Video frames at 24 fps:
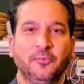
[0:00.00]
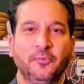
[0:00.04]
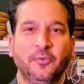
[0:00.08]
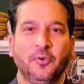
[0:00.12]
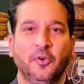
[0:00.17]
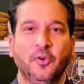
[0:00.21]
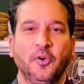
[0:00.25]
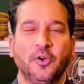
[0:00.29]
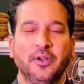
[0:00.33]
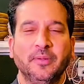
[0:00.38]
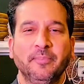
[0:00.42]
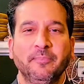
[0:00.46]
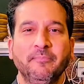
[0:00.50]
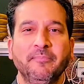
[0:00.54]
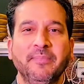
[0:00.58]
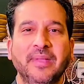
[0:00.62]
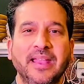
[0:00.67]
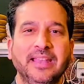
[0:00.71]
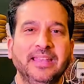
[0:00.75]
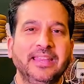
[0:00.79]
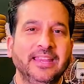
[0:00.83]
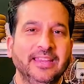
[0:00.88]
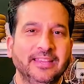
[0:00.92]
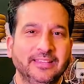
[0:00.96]
for
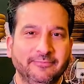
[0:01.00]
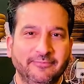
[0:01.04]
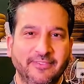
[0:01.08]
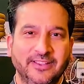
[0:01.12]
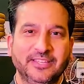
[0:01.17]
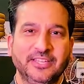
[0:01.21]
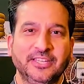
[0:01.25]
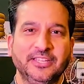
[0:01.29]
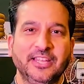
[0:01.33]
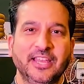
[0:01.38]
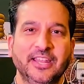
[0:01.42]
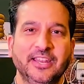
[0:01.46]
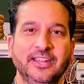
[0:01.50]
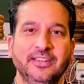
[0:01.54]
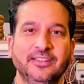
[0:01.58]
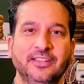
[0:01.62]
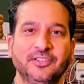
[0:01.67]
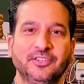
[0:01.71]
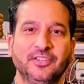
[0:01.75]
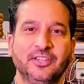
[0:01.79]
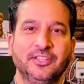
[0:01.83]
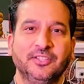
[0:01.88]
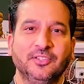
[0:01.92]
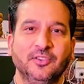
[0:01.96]
many vegetarian
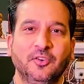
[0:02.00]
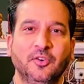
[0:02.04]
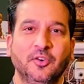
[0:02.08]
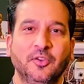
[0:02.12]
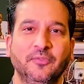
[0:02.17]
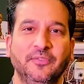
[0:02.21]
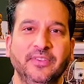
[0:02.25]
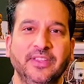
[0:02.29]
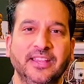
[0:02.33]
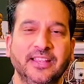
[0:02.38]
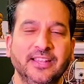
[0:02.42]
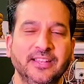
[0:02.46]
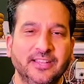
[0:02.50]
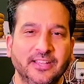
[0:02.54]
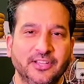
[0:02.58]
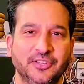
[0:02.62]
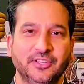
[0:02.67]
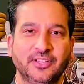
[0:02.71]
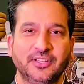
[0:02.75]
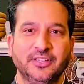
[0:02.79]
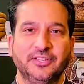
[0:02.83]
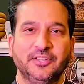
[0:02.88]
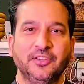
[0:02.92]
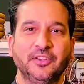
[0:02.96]
dishes or vegan
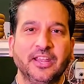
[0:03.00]
dishes.